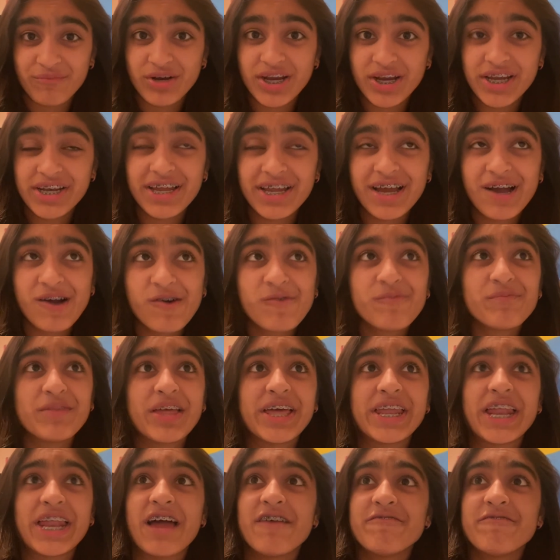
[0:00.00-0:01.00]
right now,
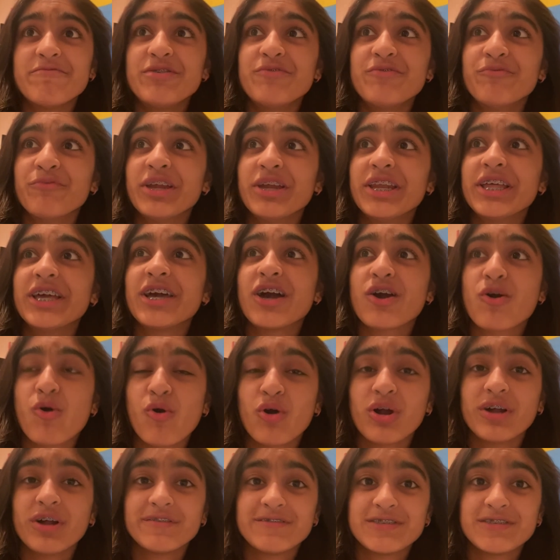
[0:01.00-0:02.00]
and I've been reading A
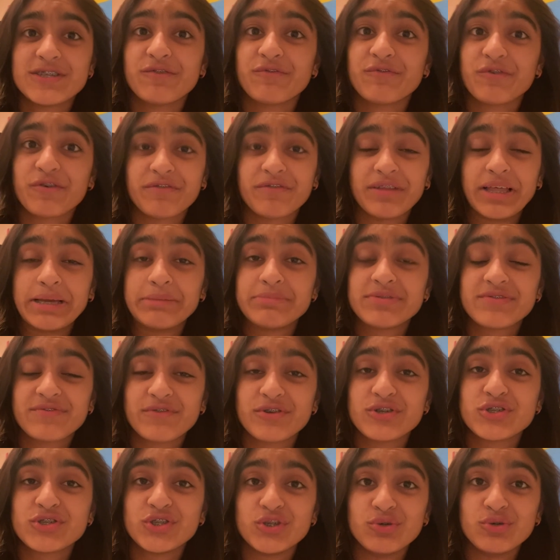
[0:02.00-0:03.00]
Court of Silver Flames for
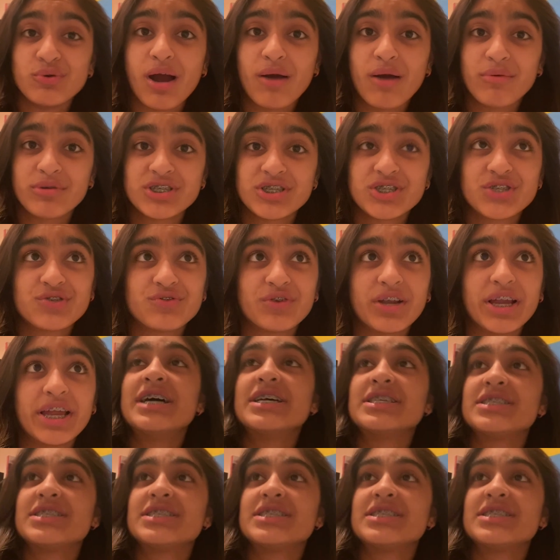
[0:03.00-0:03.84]
two hours straight.